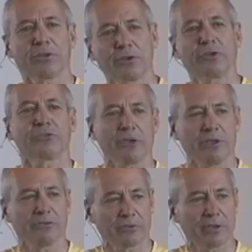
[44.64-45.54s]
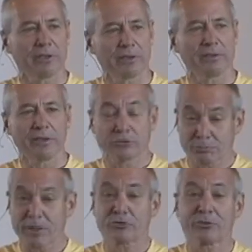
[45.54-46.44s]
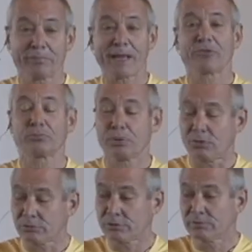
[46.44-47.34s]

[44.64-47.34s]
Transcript: the deceased in a, in a special bass boat.